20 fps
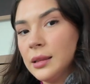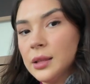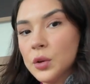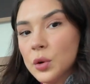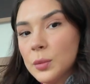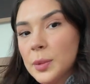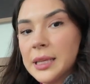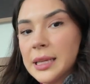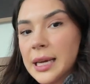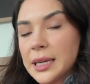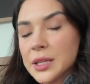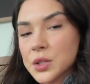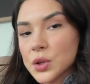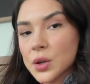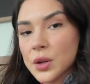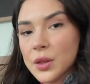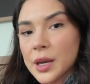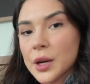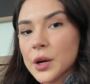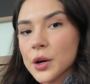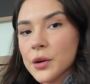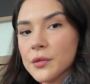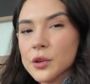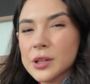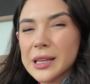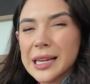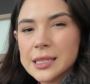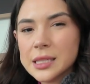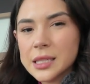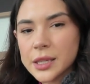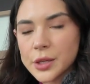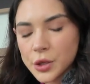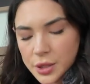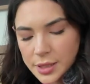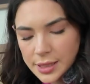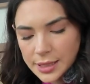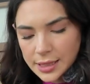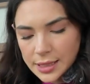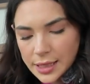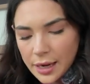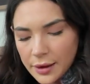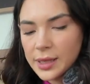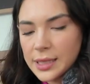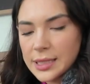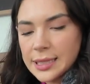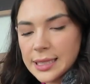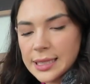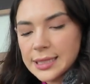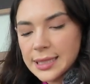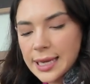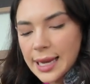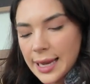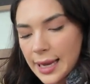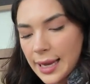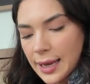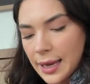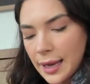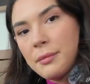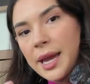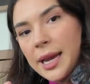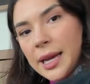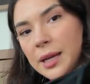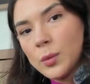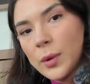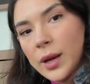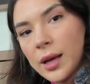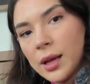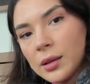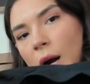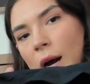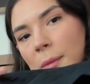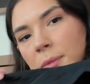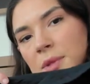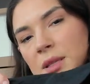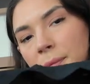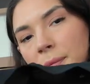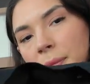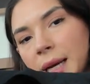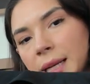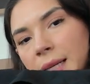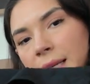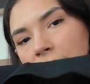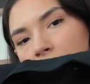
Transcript: a little bit nicer, thicker for like dinners and stuff. This is a Madewell cropped button